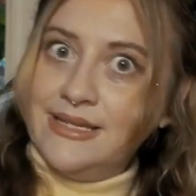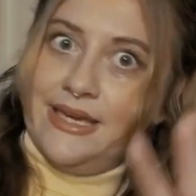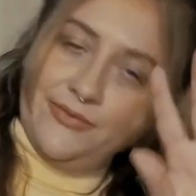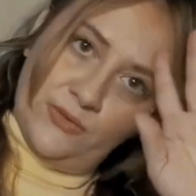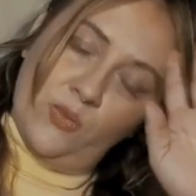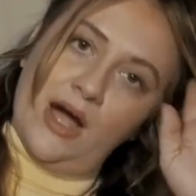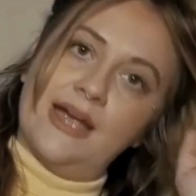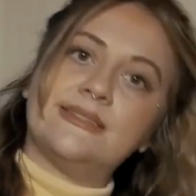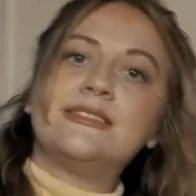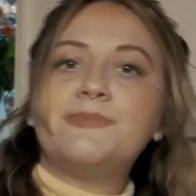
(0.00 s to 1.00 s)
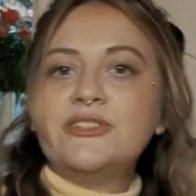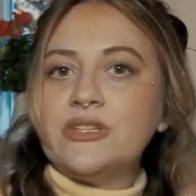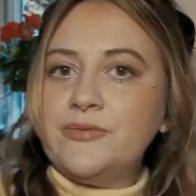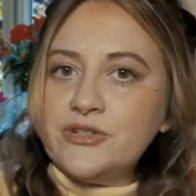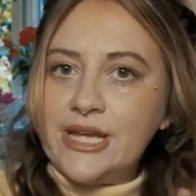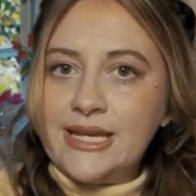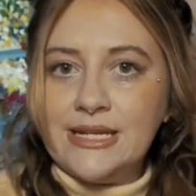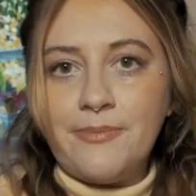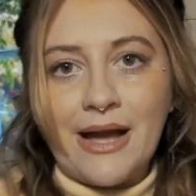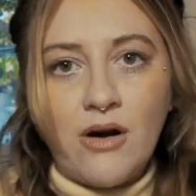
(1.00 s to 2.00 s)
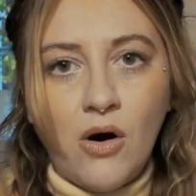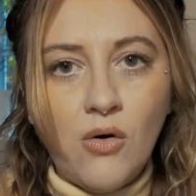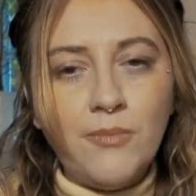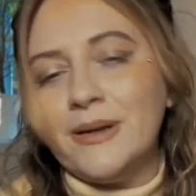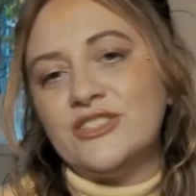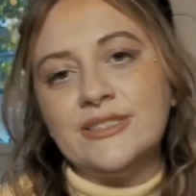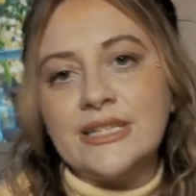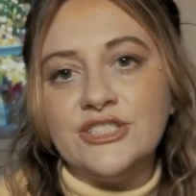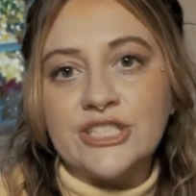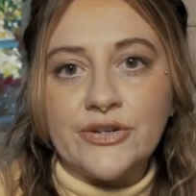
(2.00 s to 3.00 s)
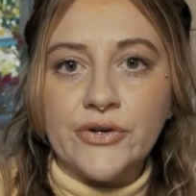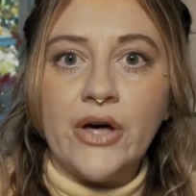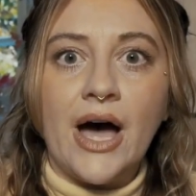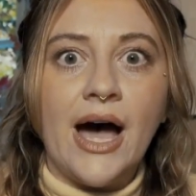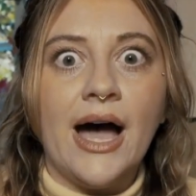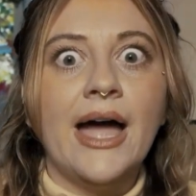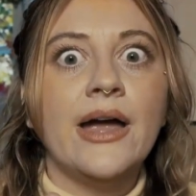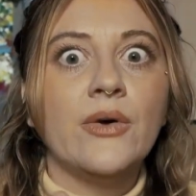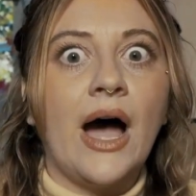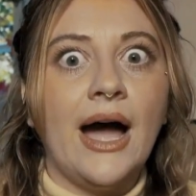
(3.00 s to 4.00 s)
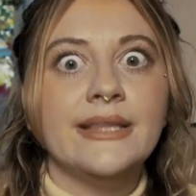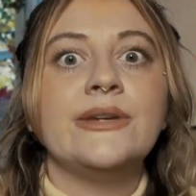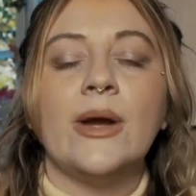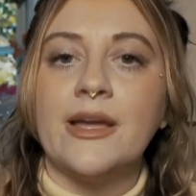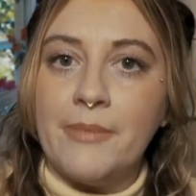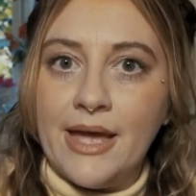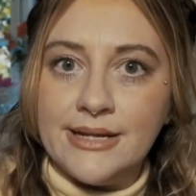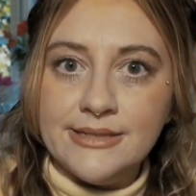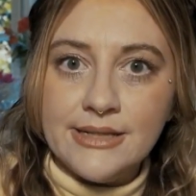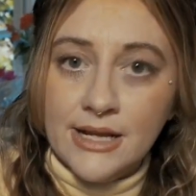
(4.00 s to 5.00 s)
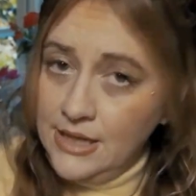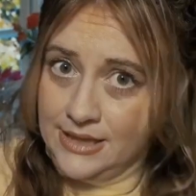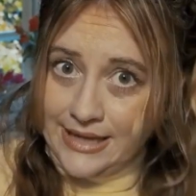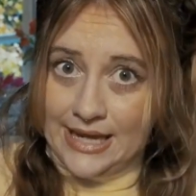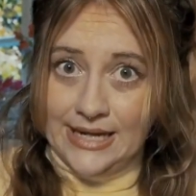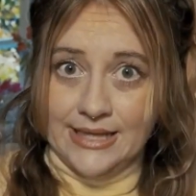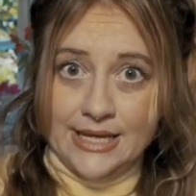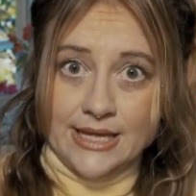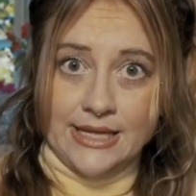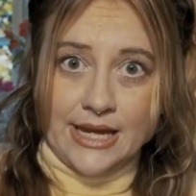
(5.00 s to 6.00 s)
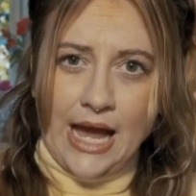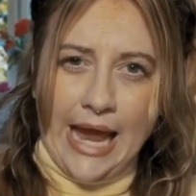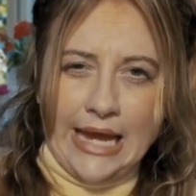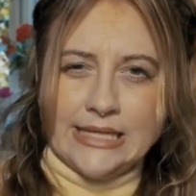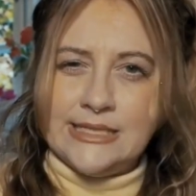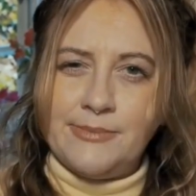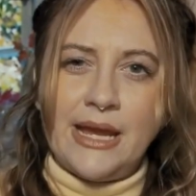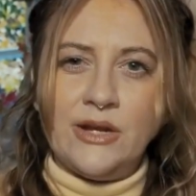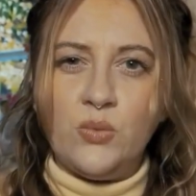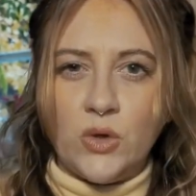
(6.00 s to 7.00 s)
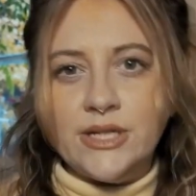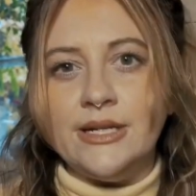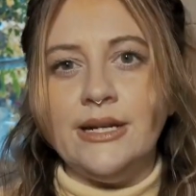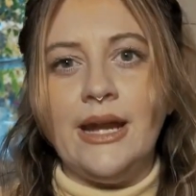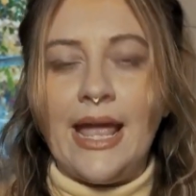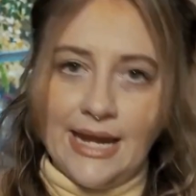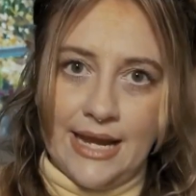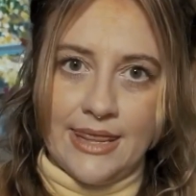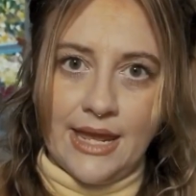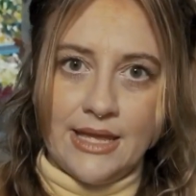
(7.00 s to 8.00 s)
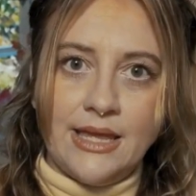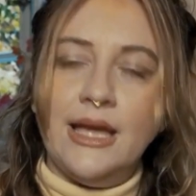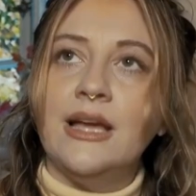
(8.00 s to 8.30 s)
Gift-wise, especially if you're taking it back home, but just in general, I highly recommend like anything like a handmade wooden anything.